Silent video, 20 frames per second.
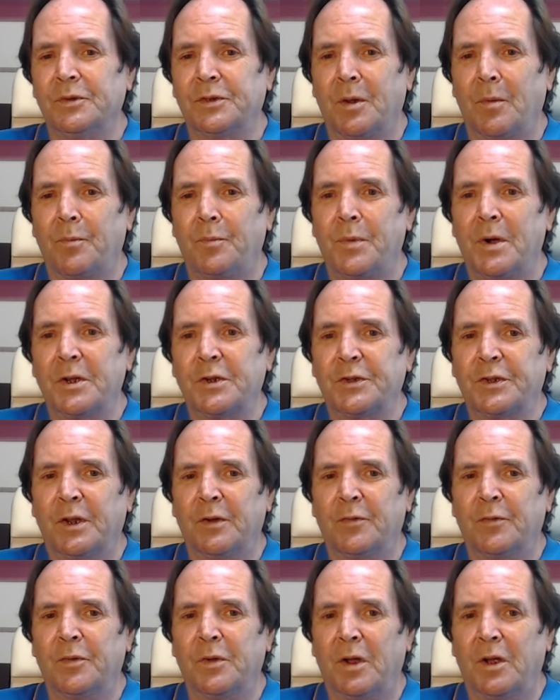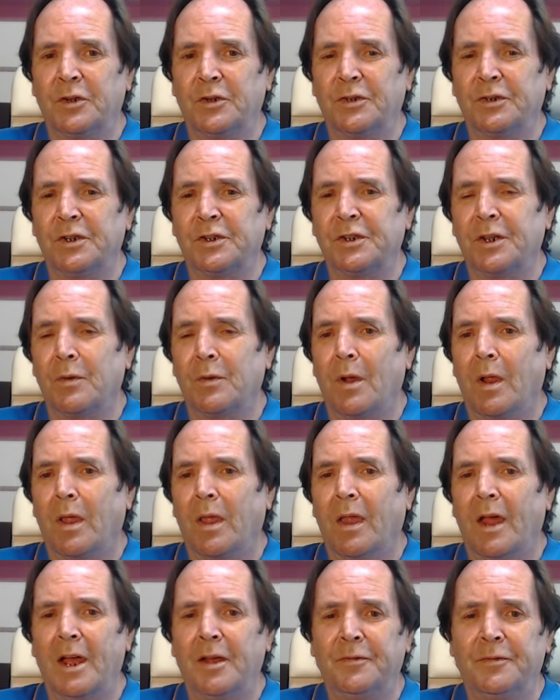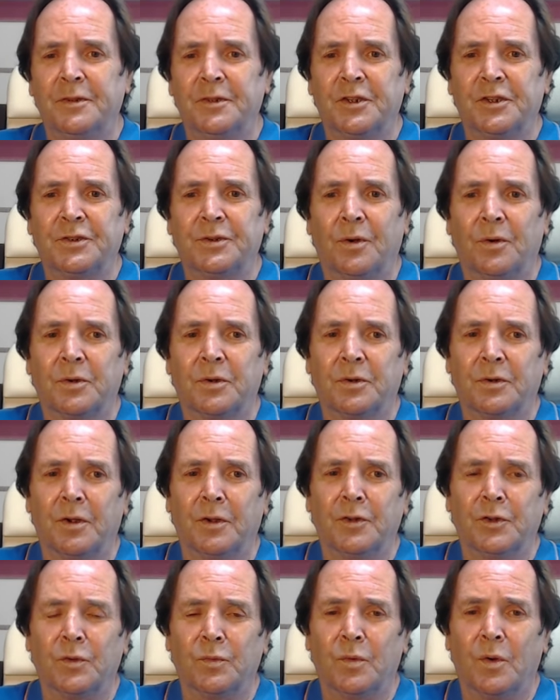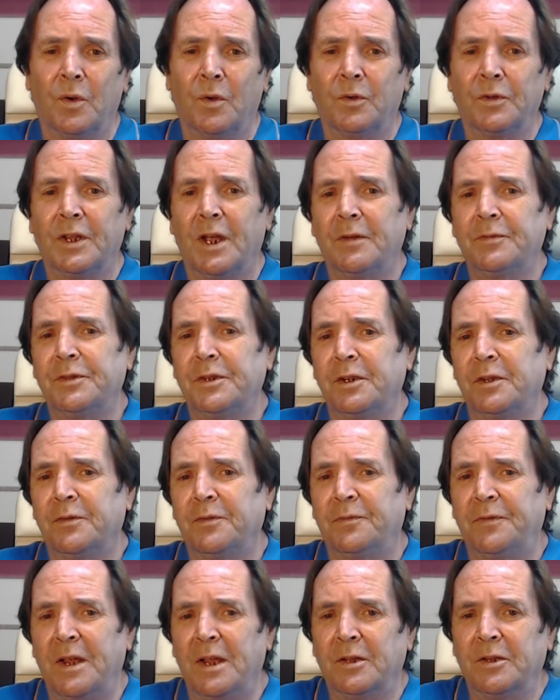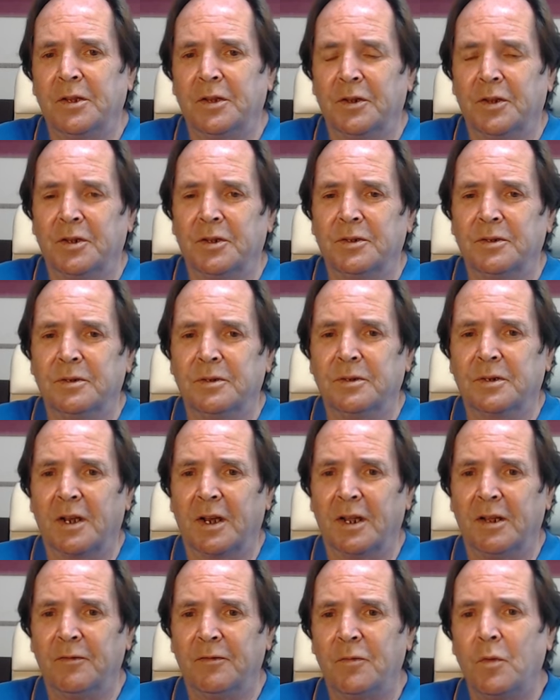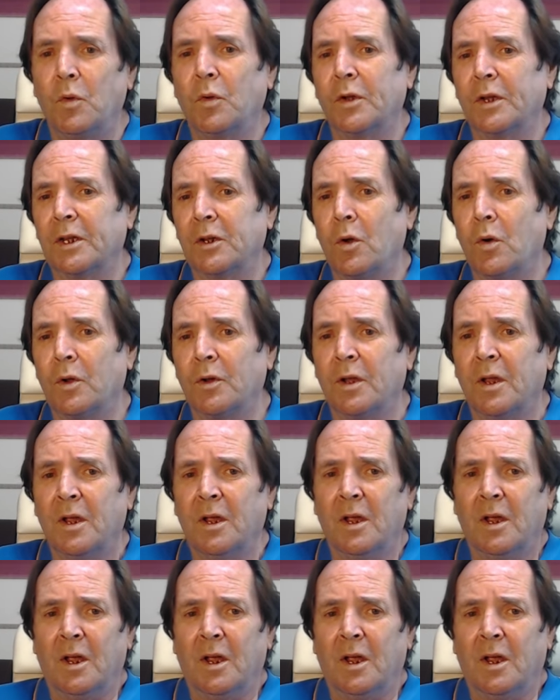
is a busted flush and is now a laughingstock around the world after its failure in the UK, following on